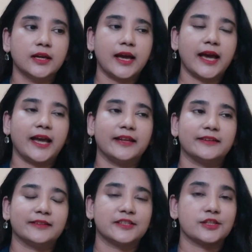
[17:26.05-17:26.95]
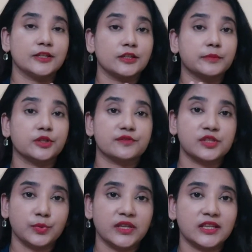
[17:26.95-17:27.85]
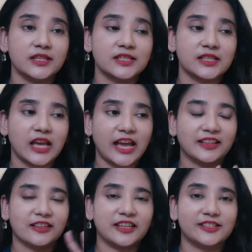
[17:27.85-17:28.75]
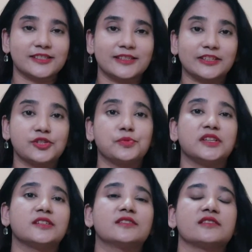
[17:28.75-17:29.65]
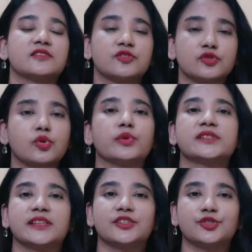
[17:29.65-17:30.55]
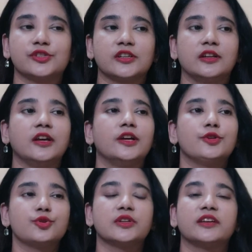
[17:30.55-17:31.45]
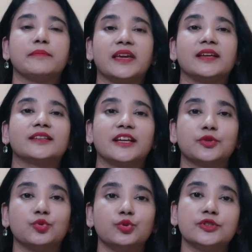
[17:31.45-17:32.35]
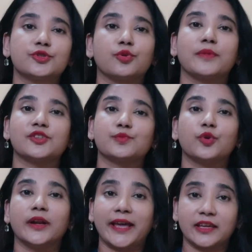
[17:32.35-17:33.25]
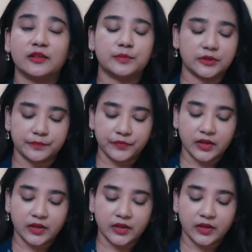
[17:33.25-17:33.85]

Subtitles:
and there's a little bit of sweetness, and it's that sweetness is so essential to make that oud so much more likable,